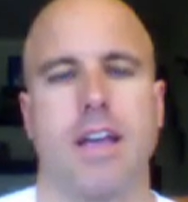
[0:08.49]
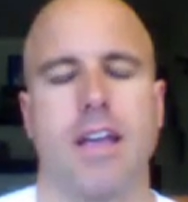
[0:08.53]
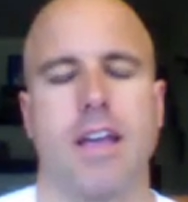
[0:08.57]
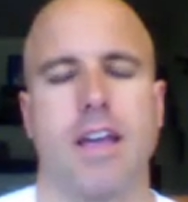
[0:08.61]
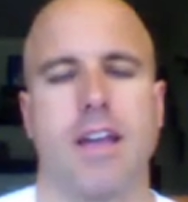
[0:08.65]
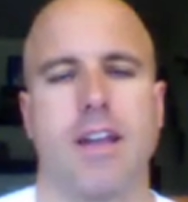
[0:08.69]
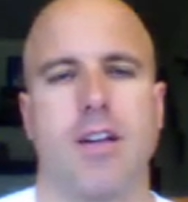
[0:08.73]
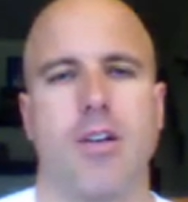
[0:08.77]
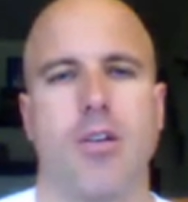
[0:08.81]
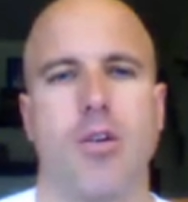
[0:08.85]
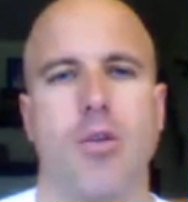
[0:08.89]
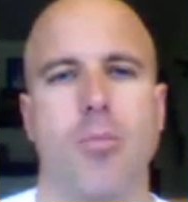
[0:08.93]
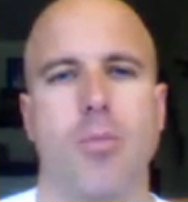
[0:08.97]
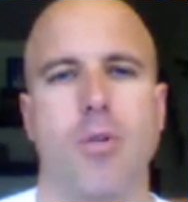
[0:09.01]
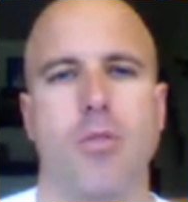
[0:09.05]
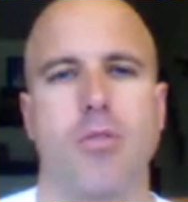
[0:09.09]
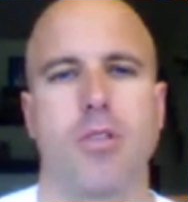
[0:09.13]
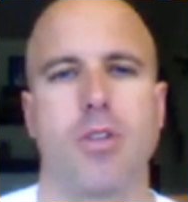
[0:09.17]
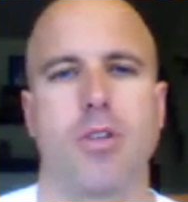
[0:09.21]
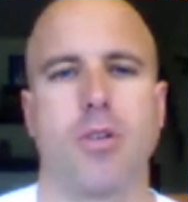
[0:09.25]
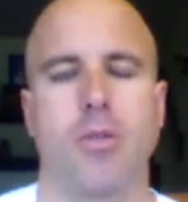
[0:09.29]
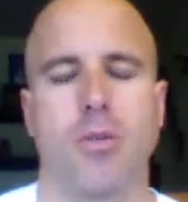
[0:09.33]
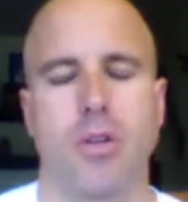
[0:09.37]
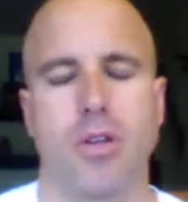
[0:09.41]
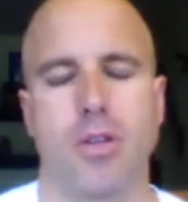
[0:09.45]
and home of
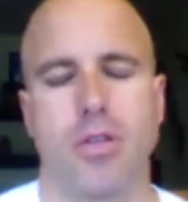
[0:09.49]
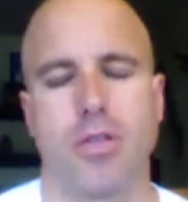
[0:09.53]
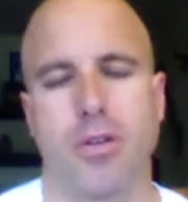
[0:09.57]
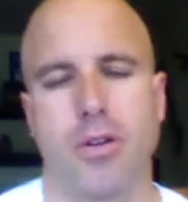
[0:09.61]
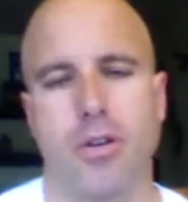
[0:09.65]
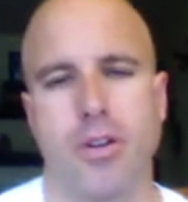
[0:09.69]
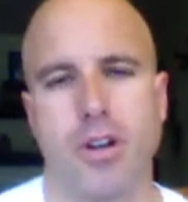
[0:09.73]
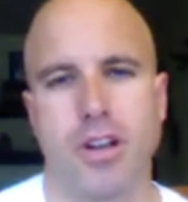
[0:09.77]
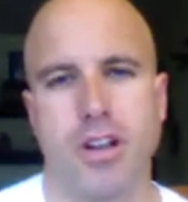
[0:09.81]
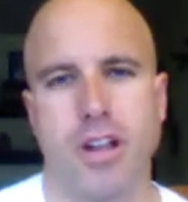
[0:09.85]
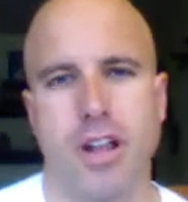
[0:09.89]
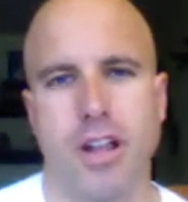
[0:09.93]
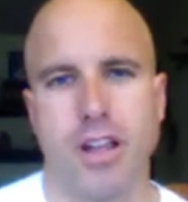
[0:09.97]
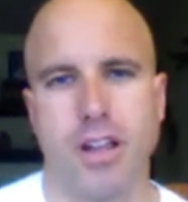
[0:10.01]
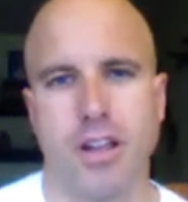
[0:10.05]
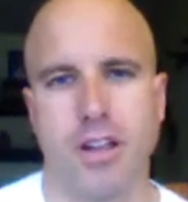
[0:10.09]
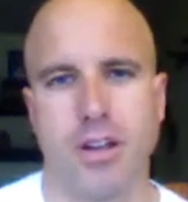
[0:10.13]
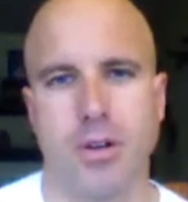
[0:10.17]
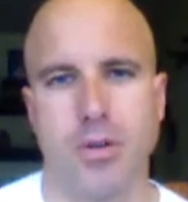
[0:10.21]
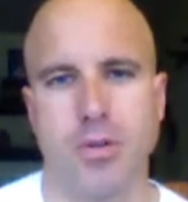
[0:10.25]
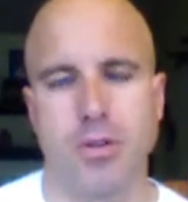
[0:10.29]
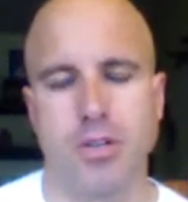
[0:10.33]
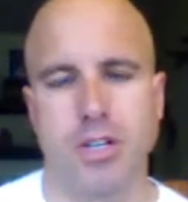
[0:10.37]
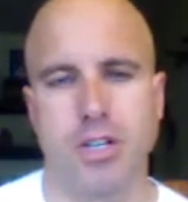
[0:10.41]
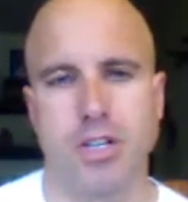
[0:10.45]
the only 30-day
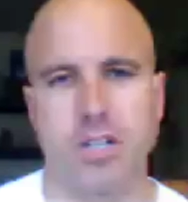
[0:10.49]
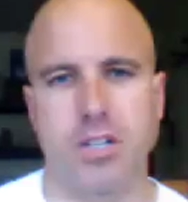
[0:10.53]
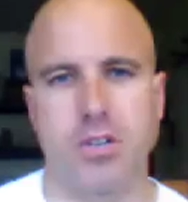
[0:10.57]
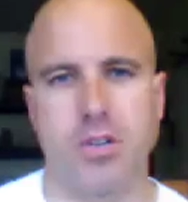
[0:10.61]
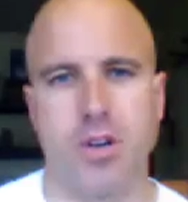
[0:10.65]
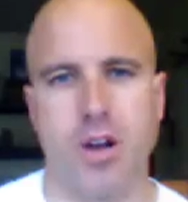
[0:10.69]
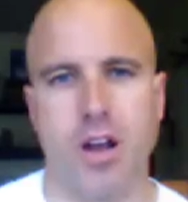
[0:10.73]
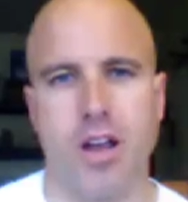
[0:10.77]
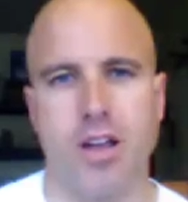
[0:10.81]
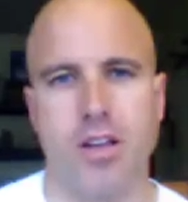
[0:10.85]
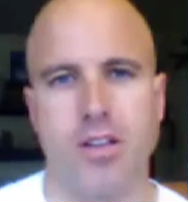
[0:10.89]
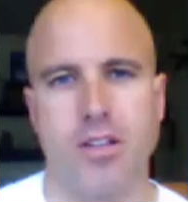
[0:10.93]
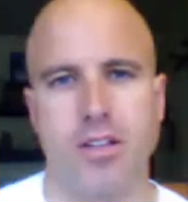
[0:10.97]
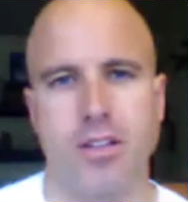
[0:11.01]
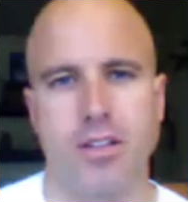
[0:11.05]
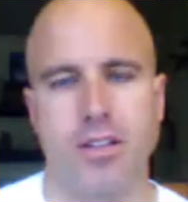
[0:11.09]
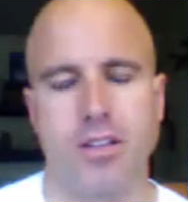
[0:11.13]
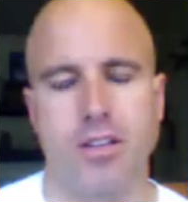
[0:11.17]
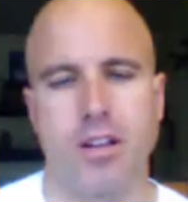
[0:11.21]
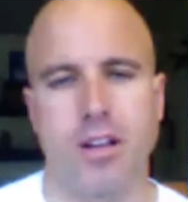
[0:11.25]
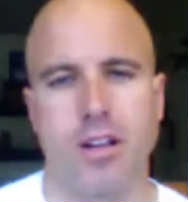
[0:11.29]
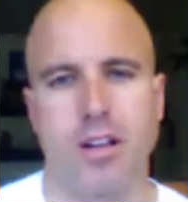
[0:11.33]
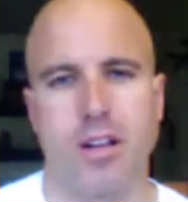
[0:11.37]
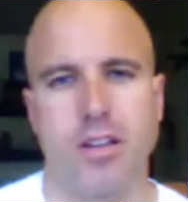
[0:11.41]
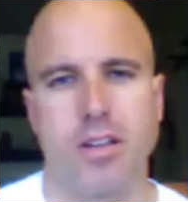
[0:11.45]
coaching trial
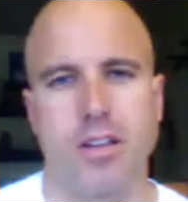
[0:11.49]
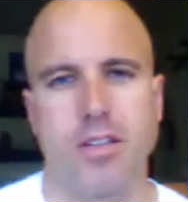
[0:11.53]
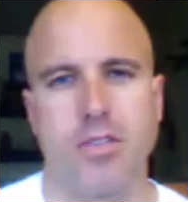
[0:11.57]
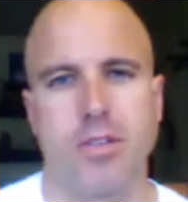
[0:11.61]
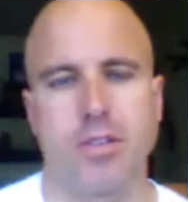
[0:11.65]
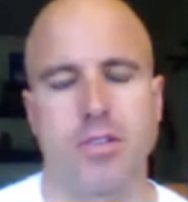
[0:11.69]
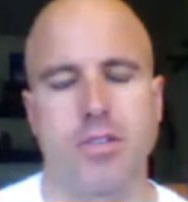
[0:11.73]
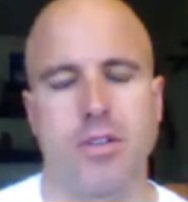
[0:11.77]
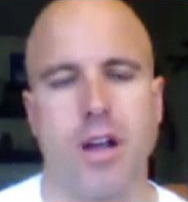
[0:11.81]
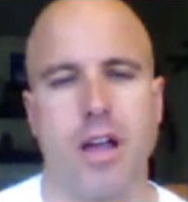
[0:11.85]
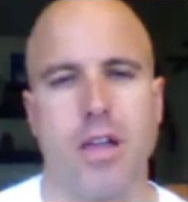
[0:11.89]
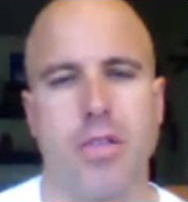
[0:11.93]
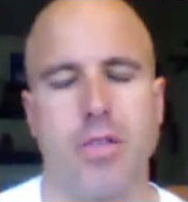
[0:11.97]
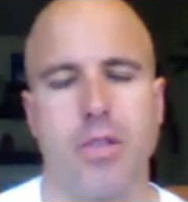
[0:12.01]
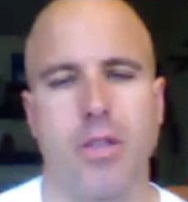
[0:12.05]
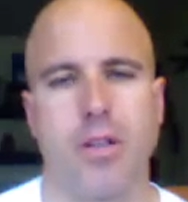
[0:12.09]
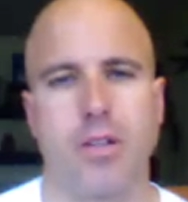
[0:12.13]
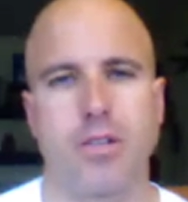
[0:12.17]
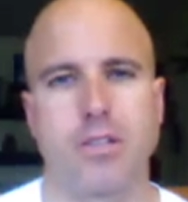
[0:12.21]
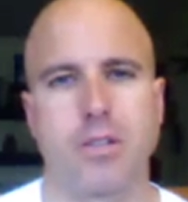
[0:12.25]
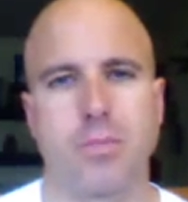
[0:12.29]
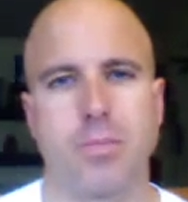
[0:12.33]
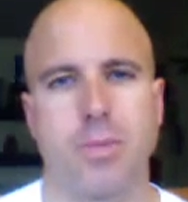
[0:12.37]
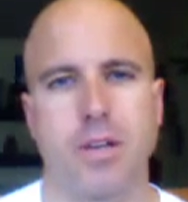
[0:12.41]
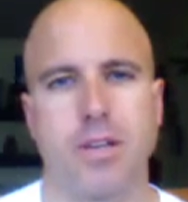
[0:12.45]
in the
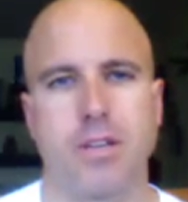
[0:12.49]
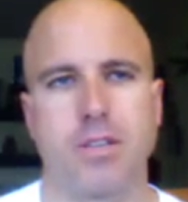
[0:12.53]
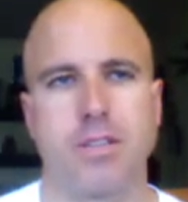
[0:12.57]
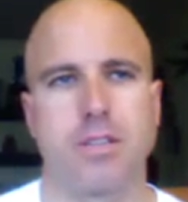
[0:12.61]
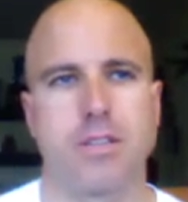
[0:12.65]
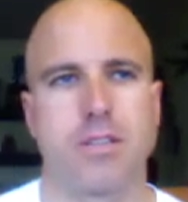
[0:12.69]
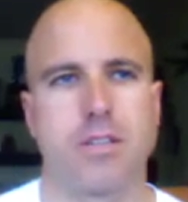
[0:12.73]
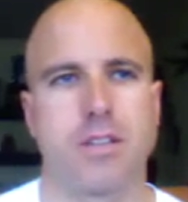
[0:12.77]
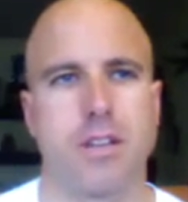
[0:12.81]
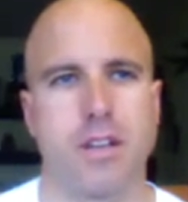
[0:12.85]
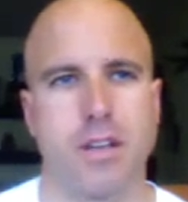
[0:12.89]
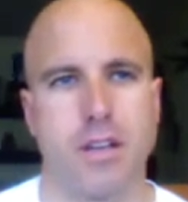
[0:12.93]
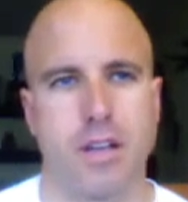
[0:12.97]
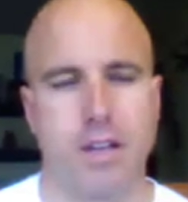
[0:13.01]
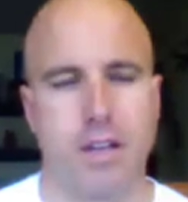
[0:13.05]
triathlon space.